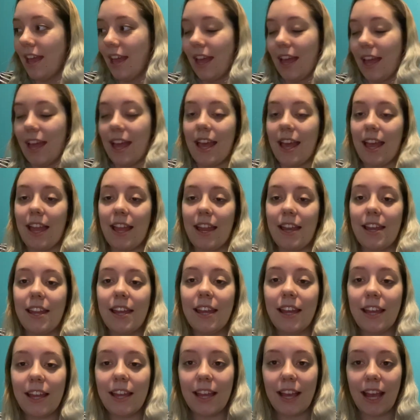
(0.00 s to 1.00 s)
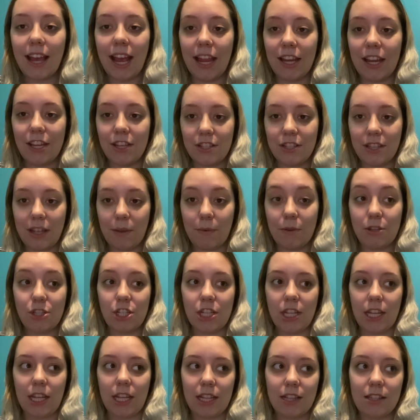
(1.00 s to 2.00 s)
and I just like, when
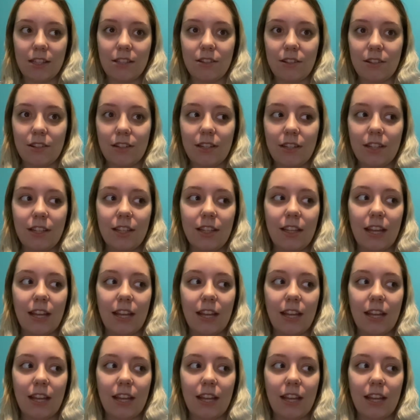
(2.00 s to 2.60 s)
she answered,